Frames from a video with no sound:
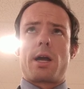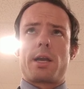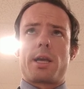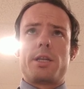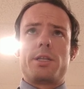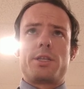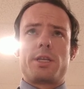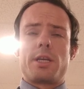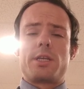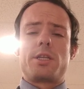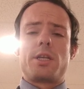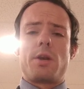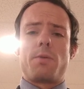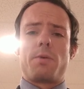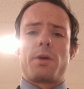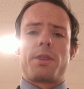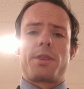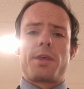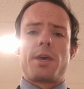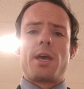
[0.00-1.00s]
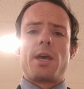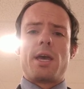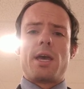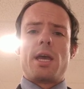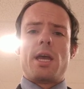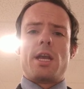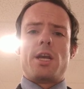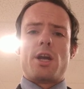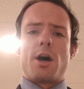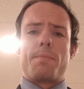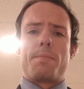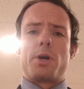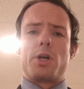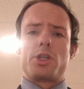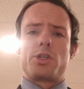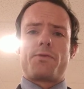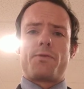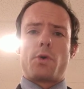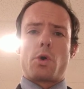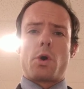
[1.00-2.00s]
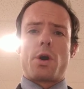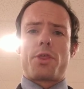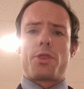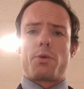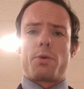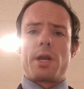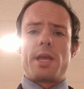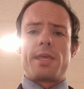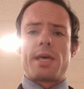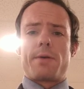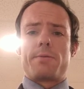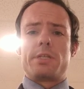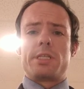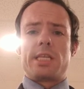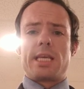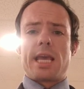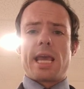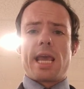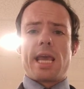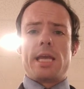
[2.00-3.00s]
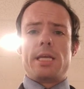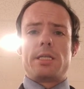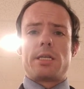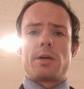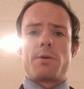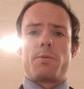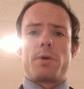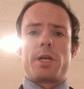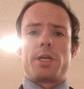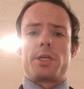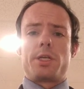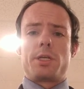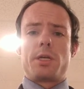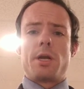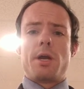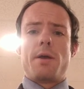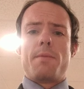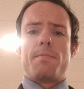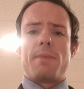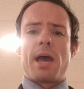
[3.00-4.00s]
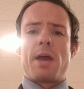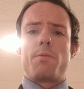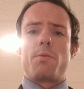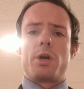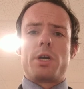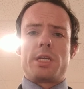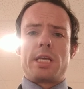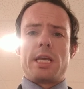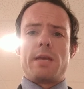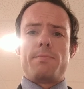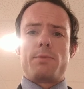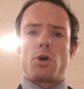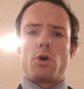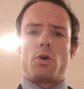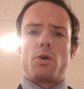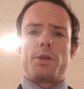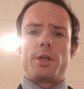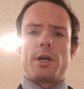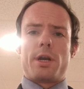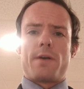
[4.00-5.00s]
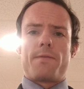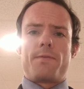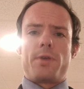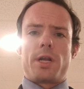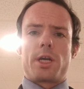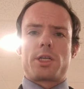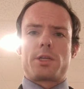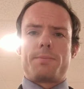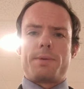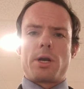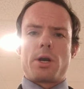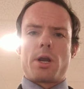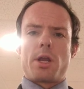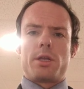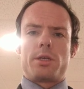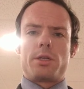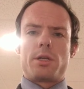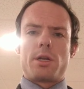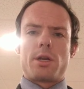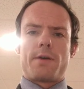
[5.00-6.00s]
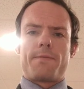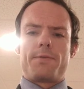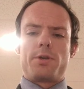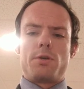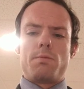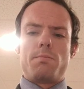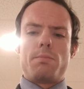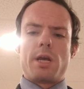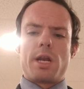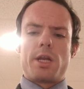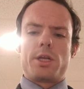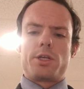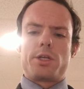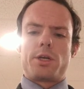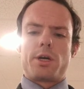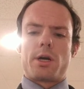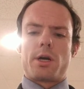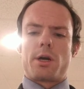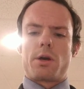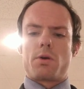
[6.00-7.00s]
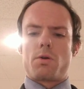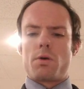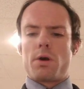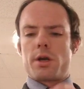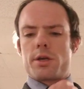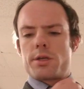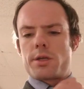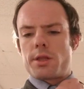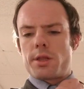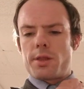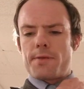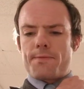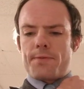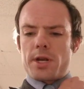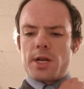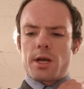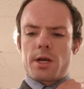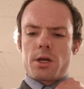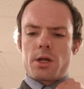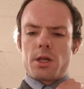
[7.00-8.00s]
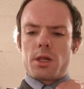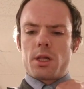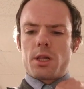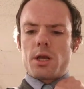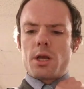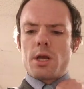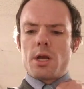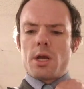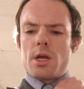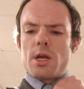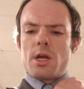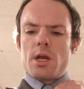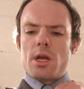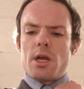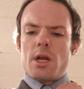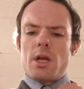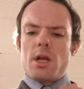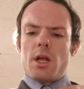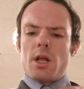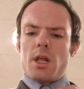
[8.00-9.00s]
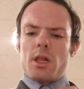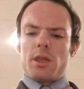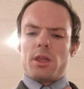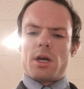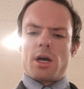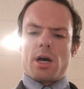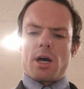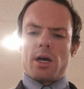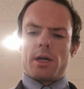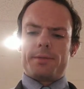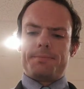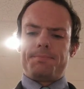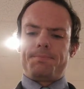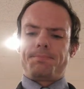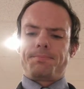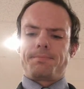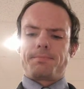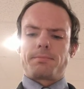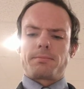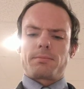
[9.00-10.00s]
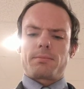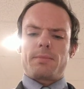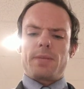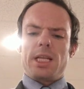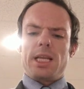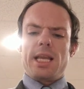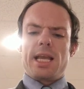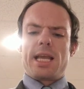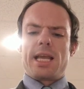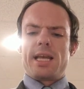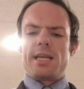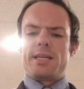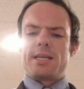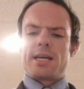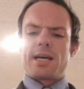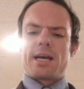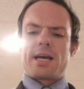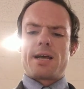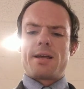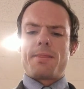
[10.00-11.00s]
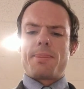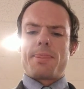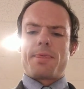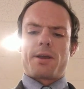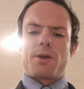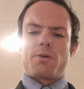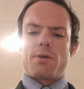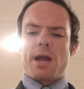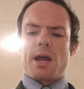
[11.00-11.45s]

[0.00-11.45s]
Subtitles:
consistent with Numbers 4:3. That was the age at which men were deemed old enough and experienced enough to minister, according to the Levitical law. And the